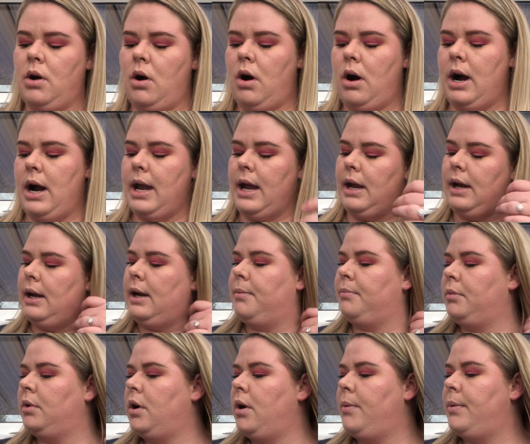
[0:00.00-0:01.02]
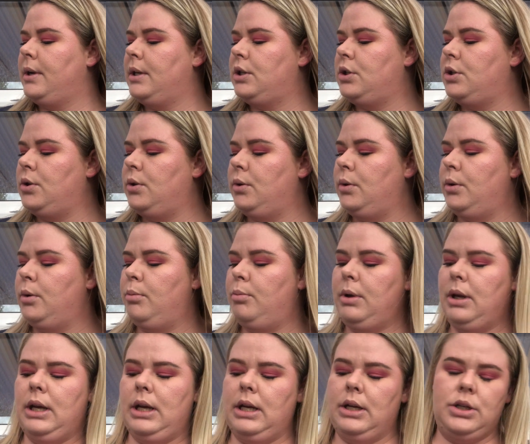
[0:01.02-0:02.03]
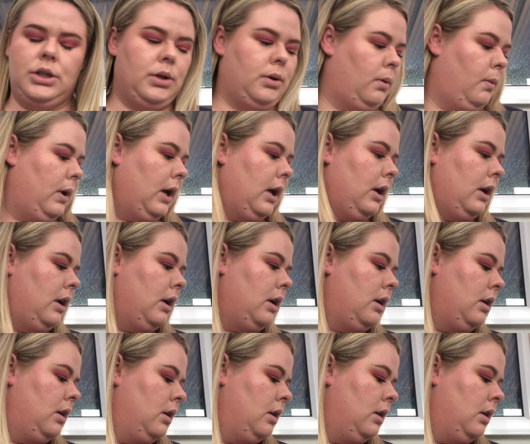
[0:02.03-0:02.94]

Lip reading: I am going to be doing